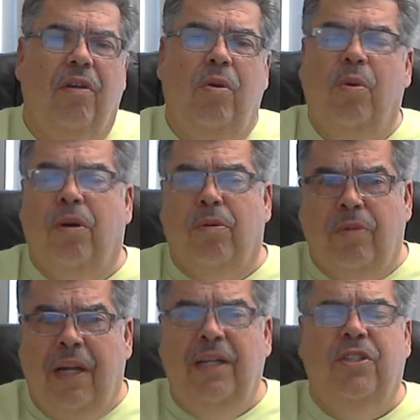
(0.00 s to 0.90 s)
who are
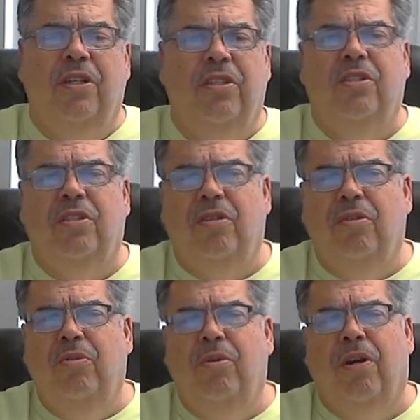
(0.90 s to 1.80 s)
righteous,
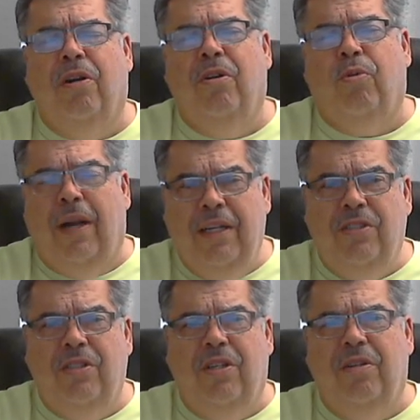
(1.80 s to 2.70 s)
who are
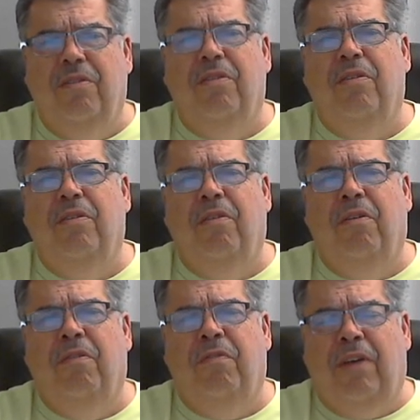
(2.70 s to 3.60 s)
Christ
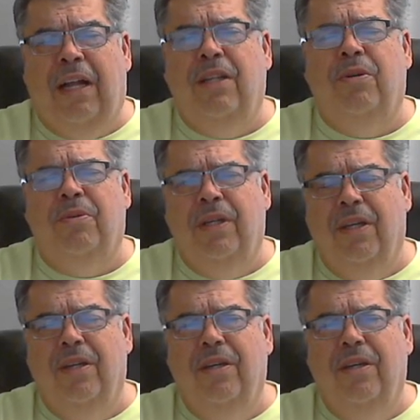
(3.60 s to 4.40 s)
following,